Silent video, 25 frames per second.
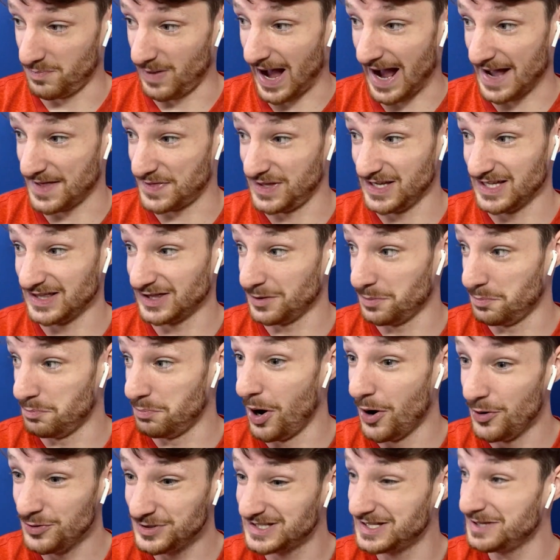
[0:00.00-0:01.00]
I think the
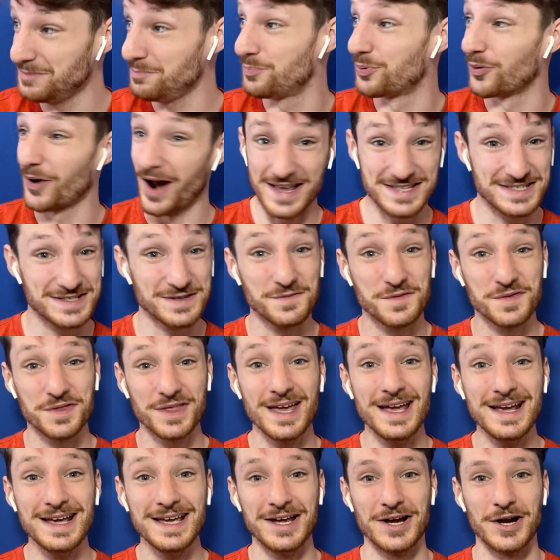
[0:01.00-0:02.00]
most impressive
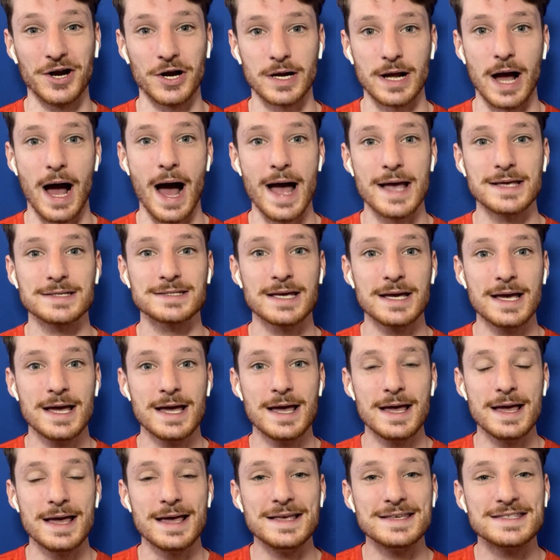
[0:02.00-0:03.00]
thing here, guys,
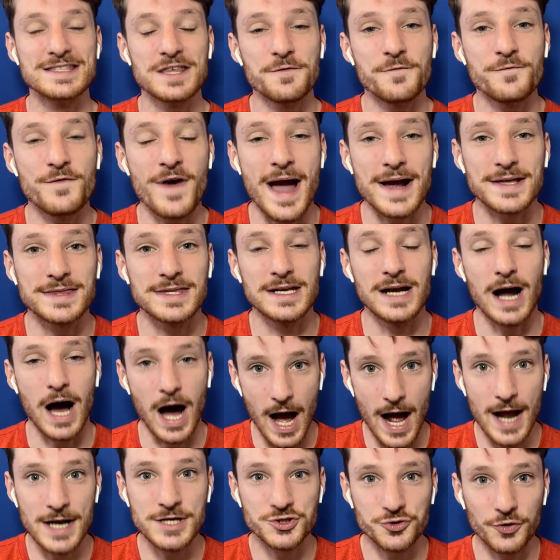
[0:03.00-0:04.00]
is the fact that
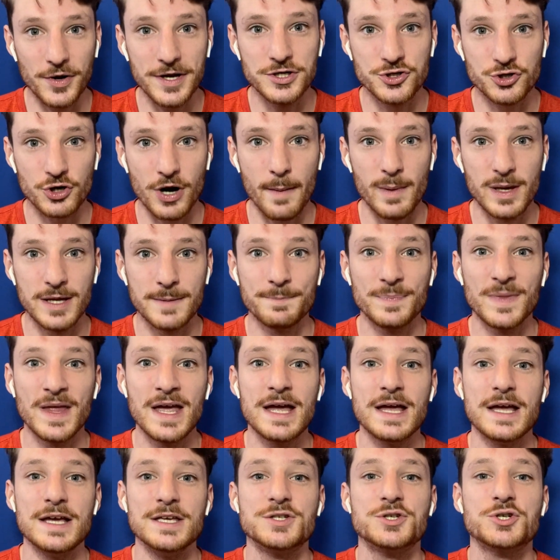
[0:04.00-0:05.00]
Andre Drummond
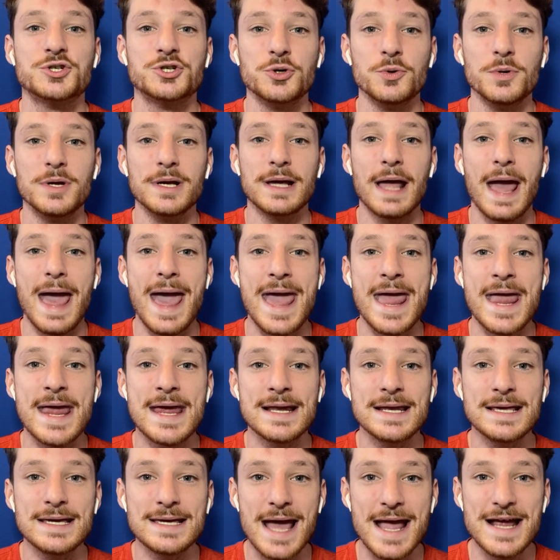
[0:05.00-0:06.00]
is shooting
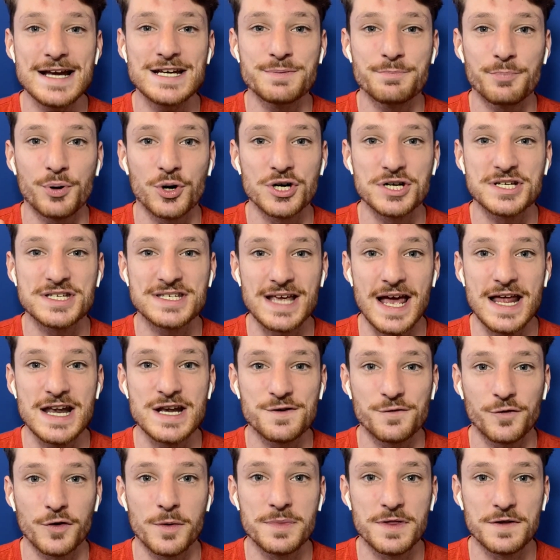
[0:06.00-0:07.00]
88%
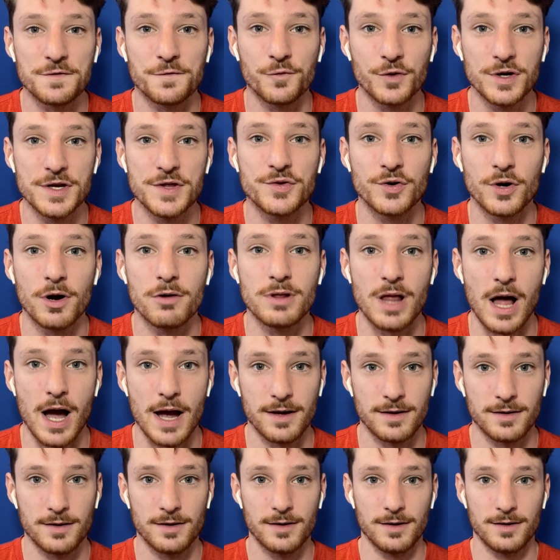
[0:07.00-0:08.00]
from the free throw
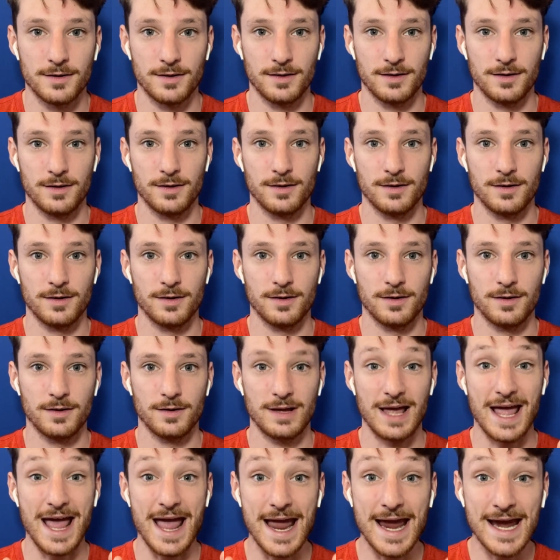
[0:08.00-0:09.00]
line.
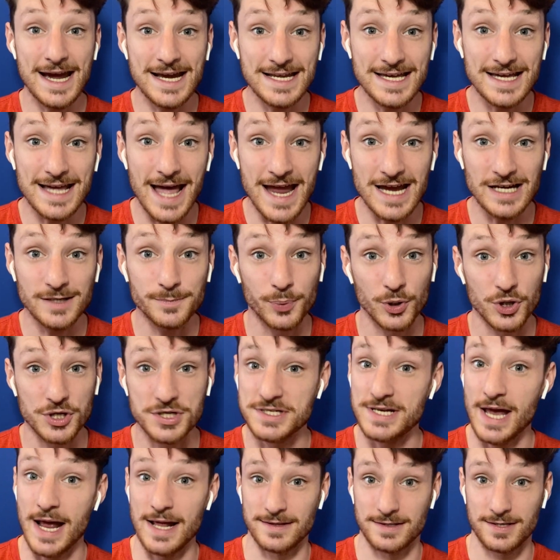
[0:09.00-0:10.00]

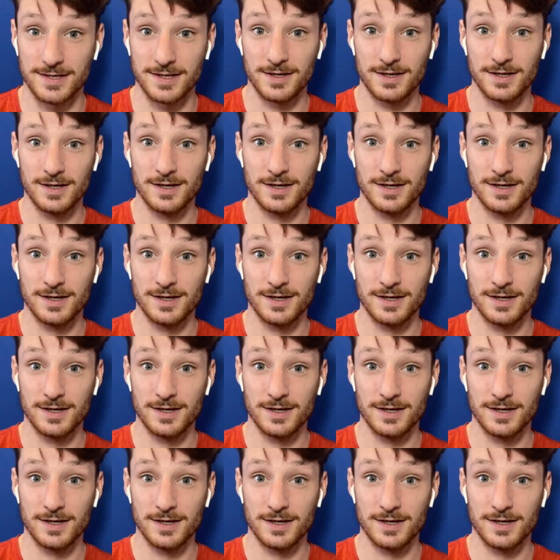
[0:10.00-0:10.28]
88%.